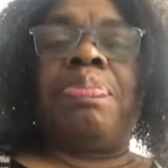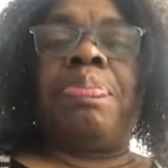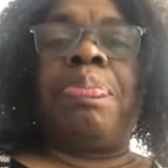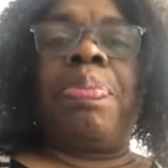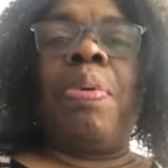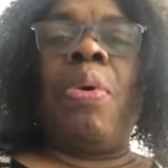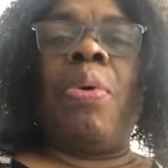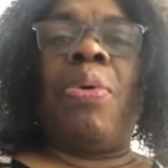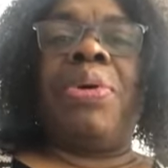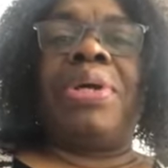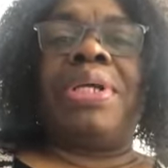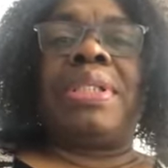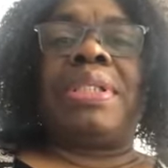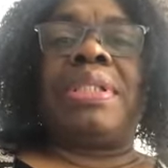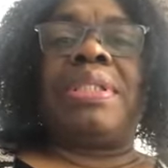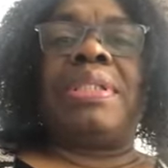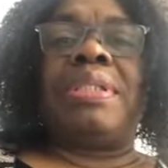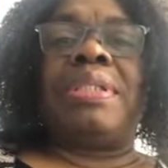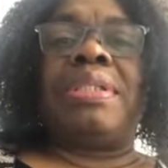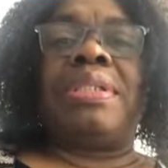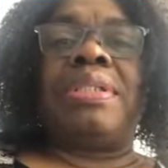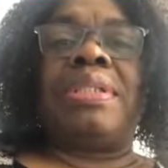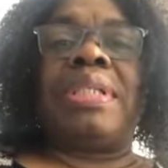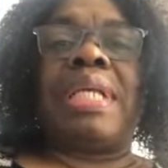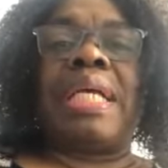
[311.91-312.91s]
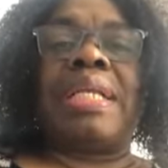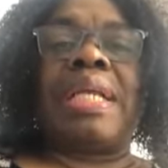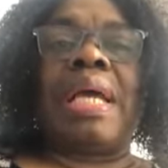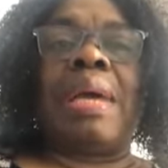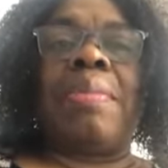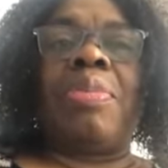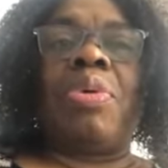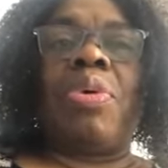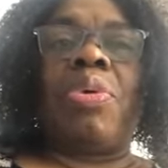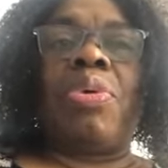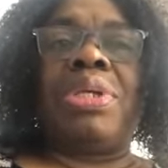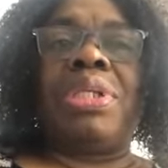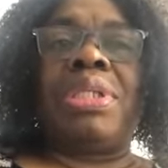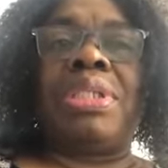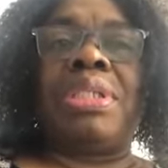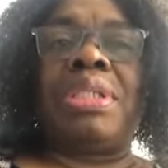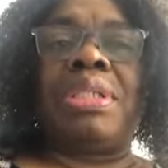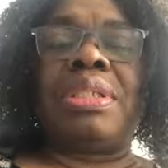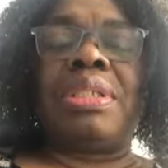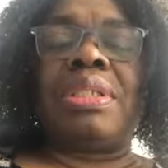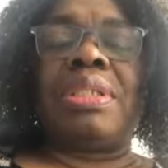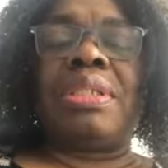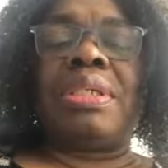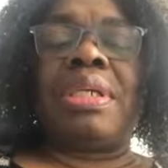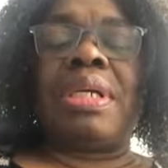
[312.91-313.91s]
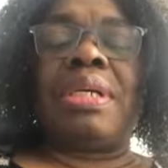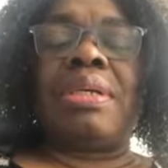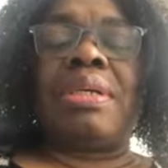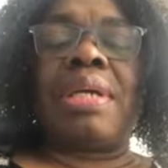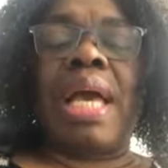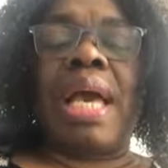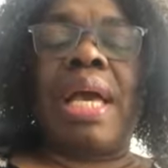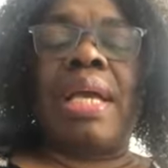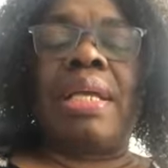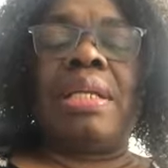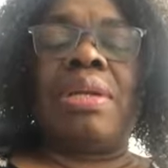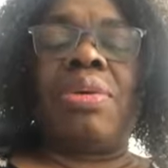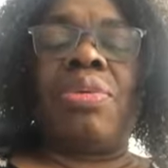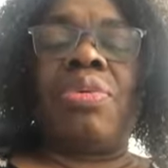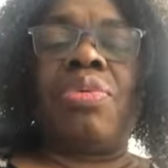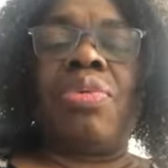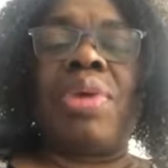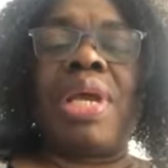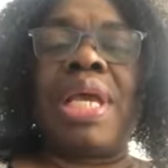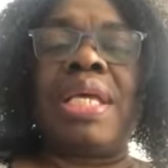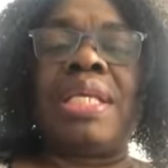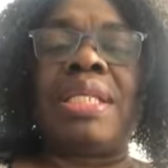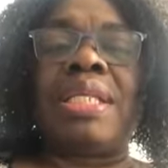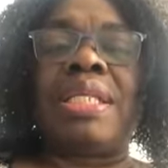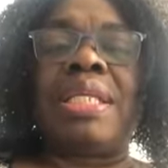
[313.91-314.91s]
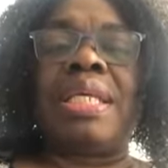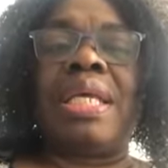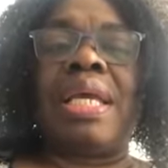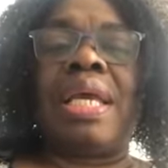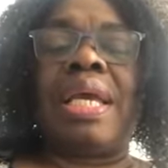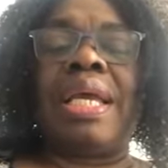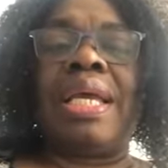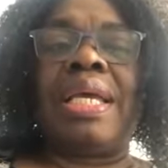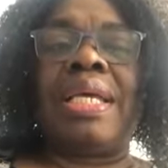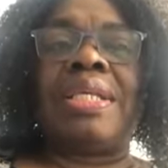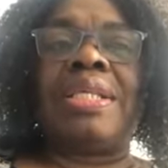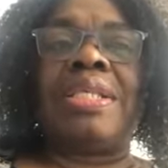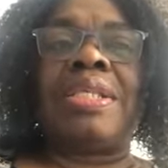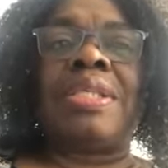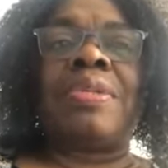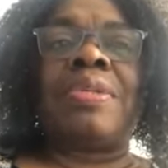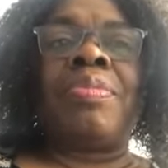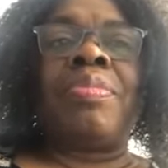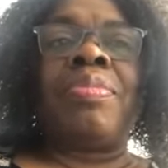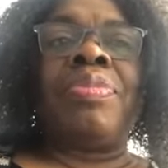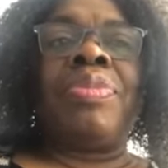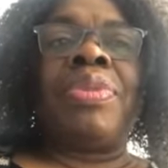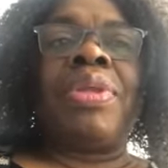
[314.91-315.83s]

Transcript: point that I'm going to kind of raise here is